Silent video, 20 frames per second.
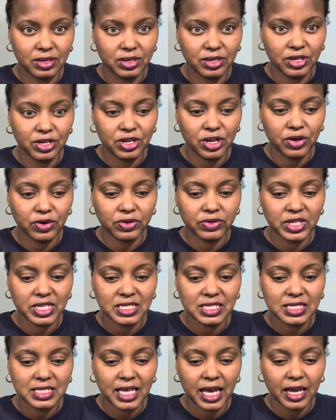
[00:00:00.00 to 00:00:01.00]
You know,
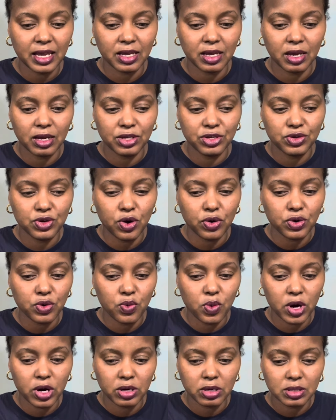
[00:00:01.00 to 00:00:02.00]
this is like you go to
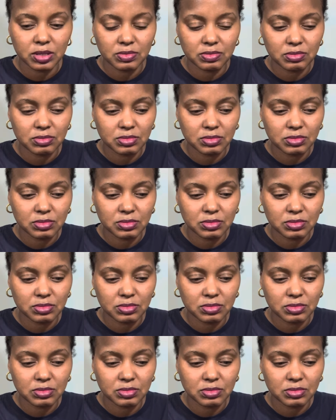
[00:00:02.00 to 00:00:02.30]
work,